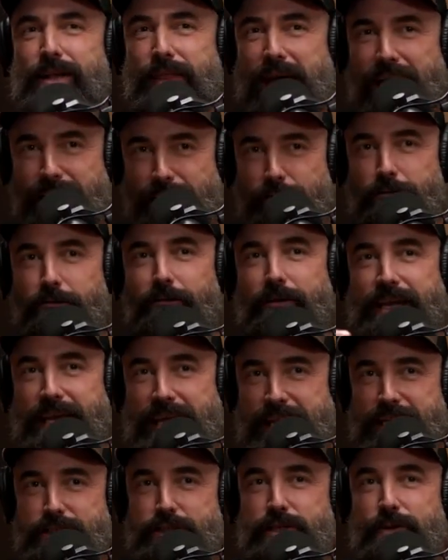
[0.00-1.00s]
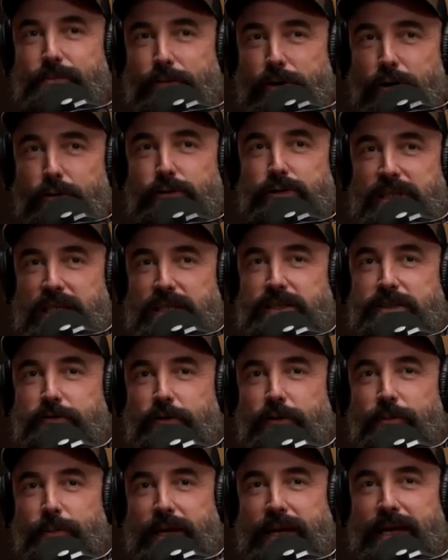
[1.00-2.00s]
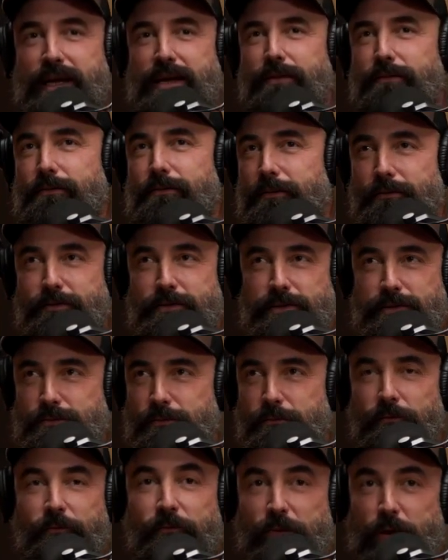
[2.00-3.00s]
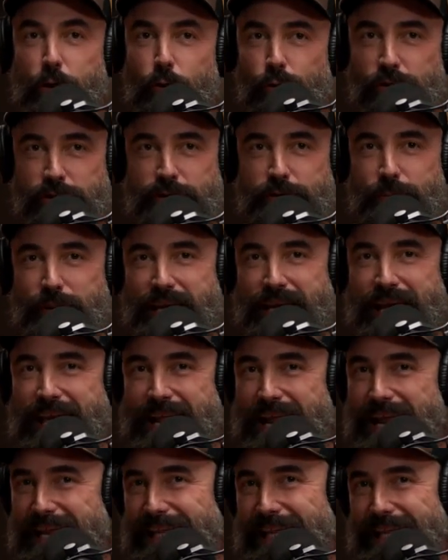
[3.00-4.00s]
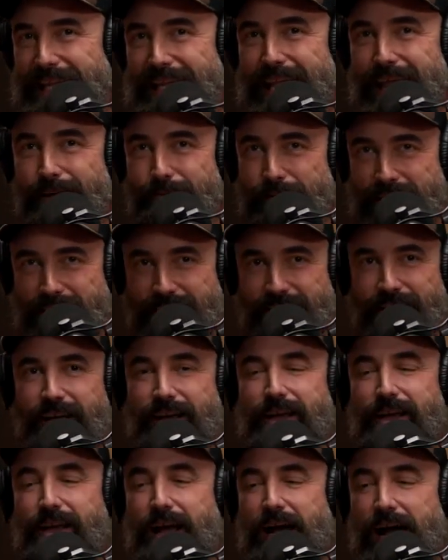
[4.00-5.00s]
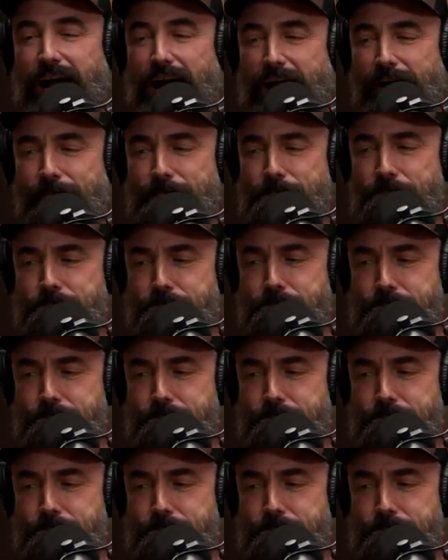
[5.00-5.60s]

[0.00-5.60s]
That creation process for me fuels me and I love it. Um,